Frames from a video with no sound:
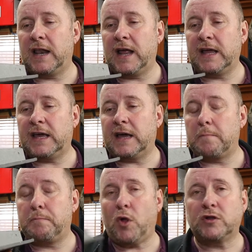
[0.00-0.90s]
like
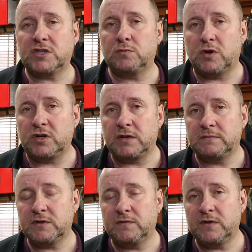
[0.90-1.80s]
balsa wood.
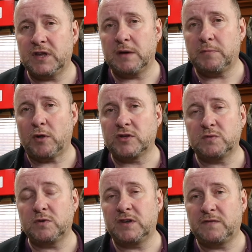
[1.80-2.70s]
So if you think of
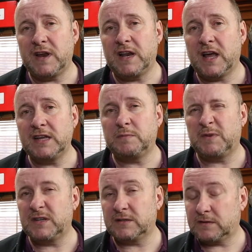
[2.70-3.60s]
balsa wood, it's very light,
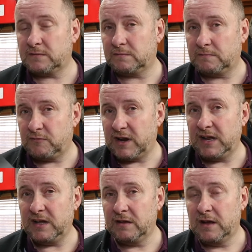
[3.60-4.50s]
but it's
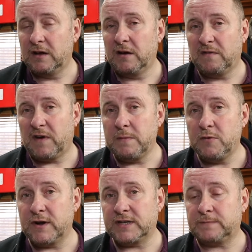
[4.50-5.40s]
very
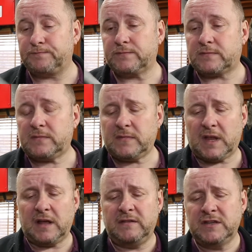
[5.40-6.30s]
fibrous.
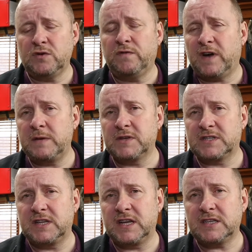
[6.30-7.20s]
There's no
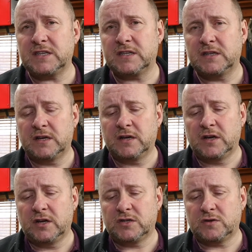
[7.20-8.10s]
fibers in this,
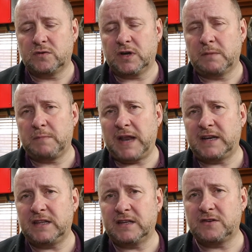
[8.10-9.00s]
so it can
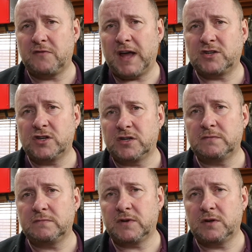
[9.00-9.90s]
bend either
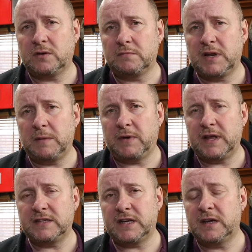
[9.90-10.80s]
direction. You can
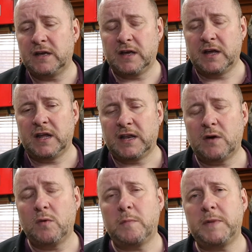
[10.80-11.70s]
manipulate it.
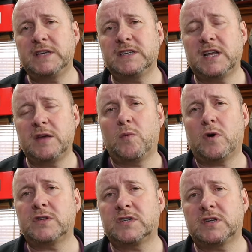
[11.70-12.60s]
Now, basically
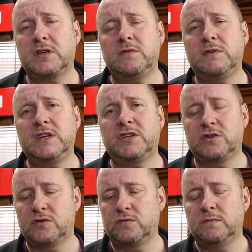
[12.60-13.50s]
what you need to
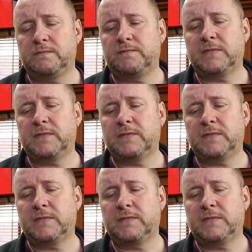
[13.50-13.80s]
do